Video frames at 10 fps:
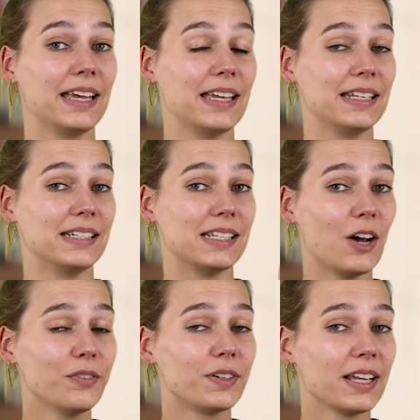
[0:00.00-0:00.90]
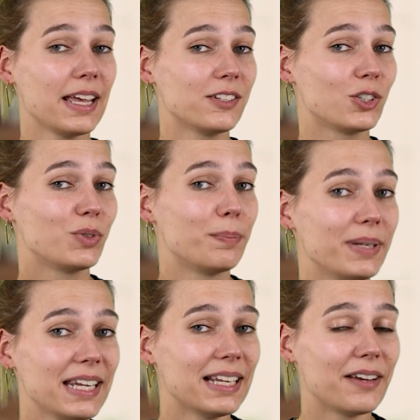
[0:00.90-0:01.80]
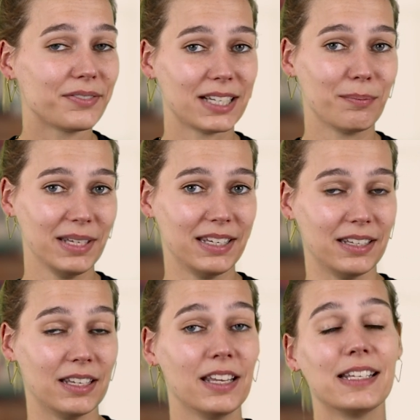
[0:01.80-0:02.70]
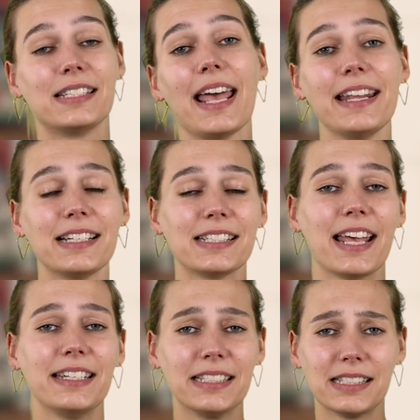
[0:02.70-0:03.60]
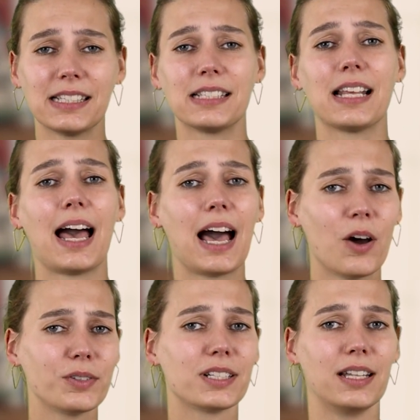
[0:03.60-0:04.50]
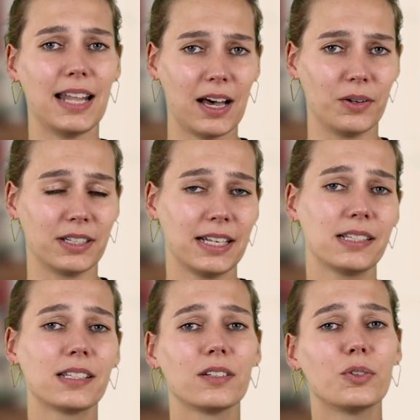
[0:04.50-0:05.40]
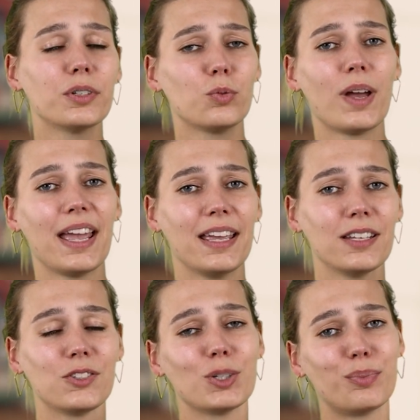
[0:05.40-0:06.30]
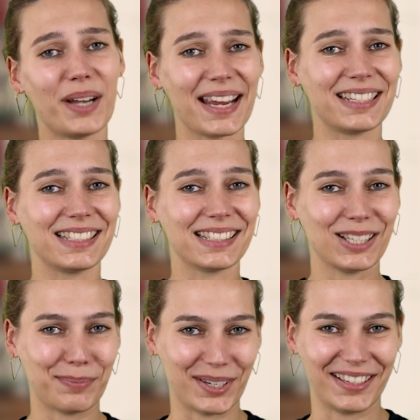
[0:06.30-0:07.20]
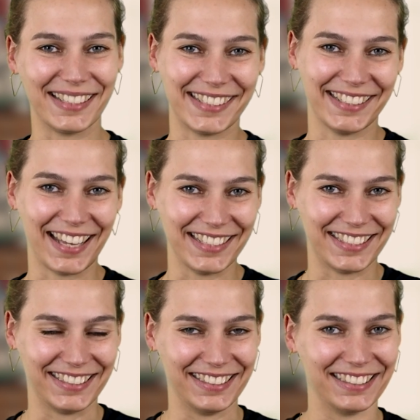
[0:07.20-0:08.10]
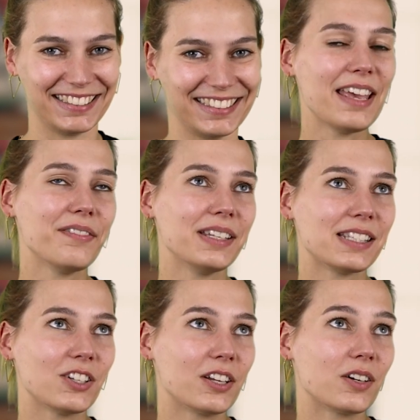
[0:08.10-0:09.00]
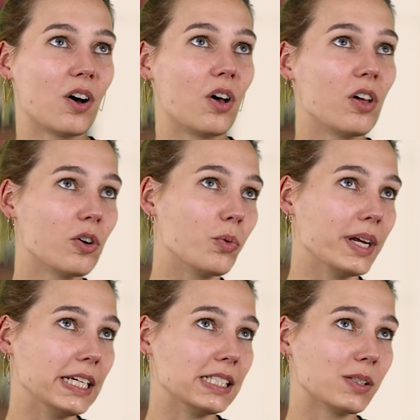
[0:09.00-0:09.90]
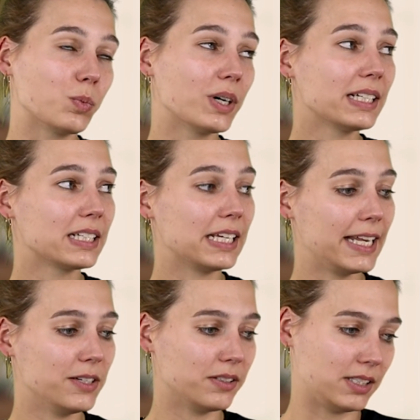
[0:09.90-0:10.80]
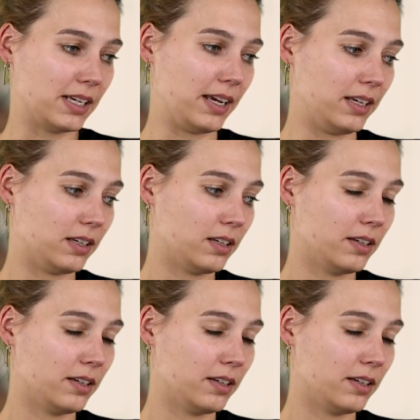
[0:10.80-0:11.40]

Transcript: And don't forget to repeat after me. Say the sentences out loud. It's a good way to practice your pronunciation. If it's not always, what can you say?